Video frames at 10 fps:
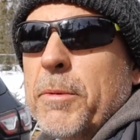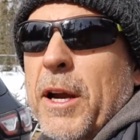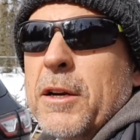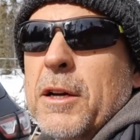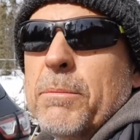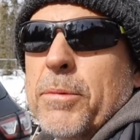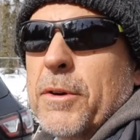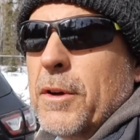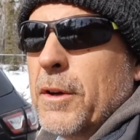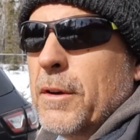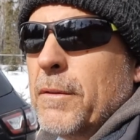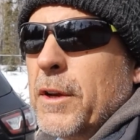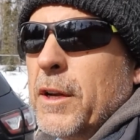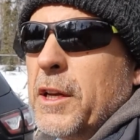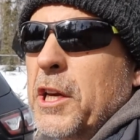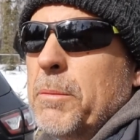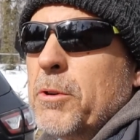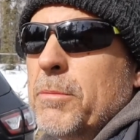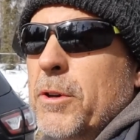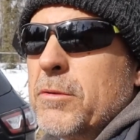backup, and I keep
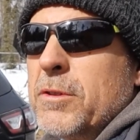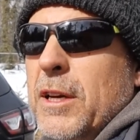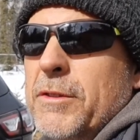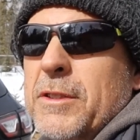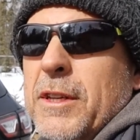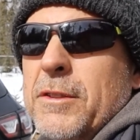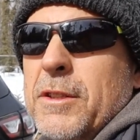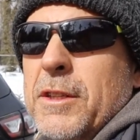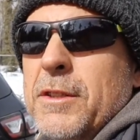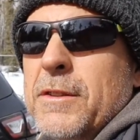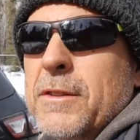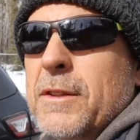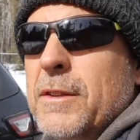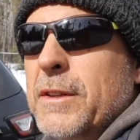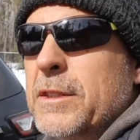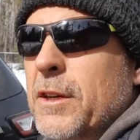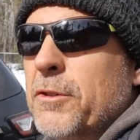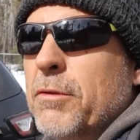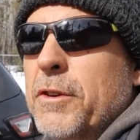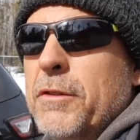it about 7 Celsius. That's
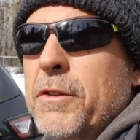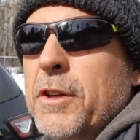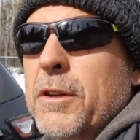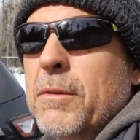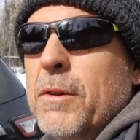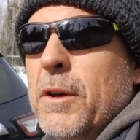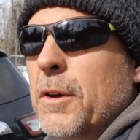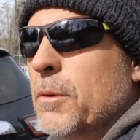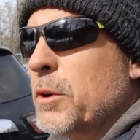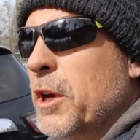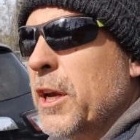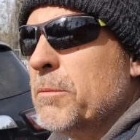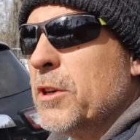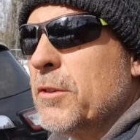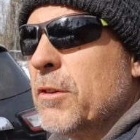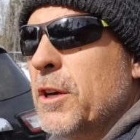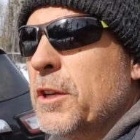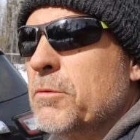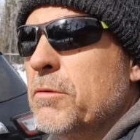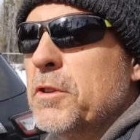under 50, and we came the other
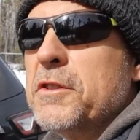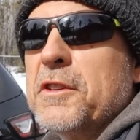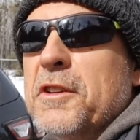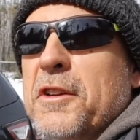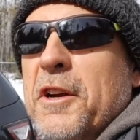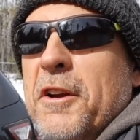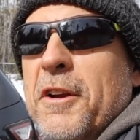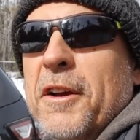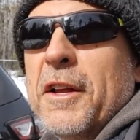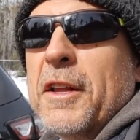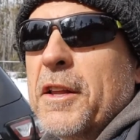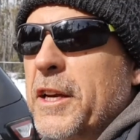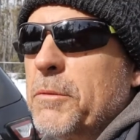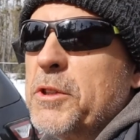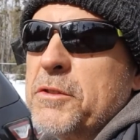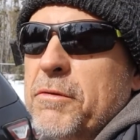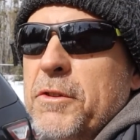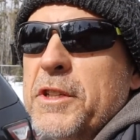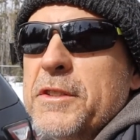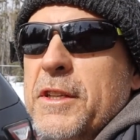night, it was freezing in there. Like it wasn't
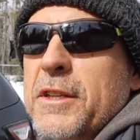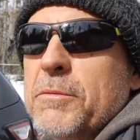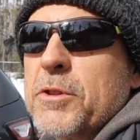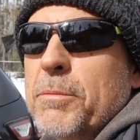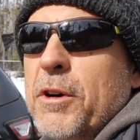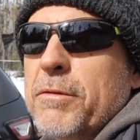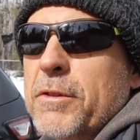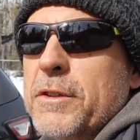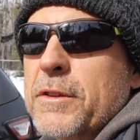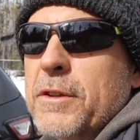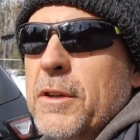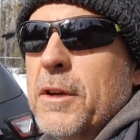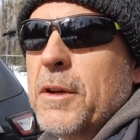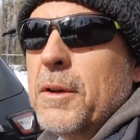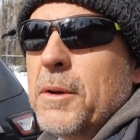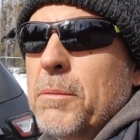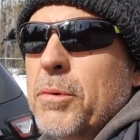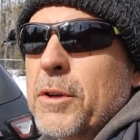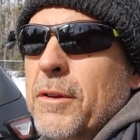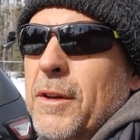freezing, it was above freezing.
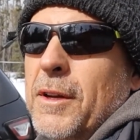But